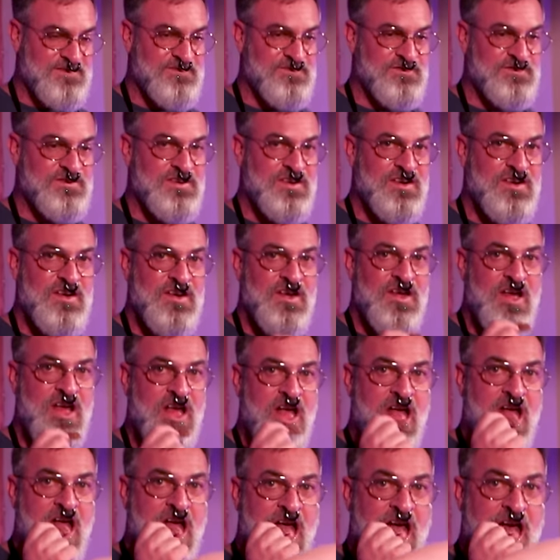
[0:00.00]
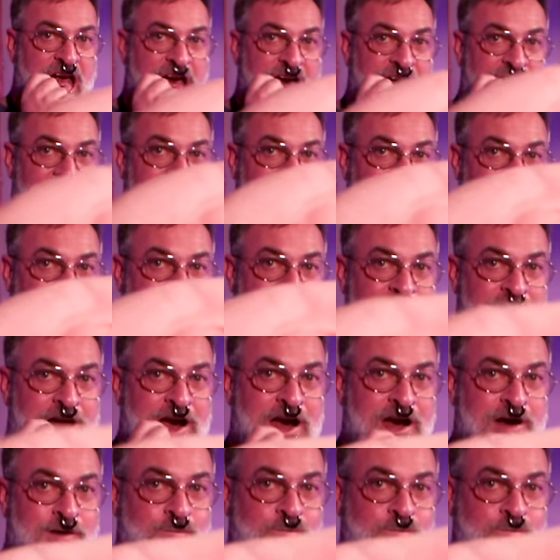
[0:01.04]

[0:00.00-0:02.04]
the candied pecans. Who they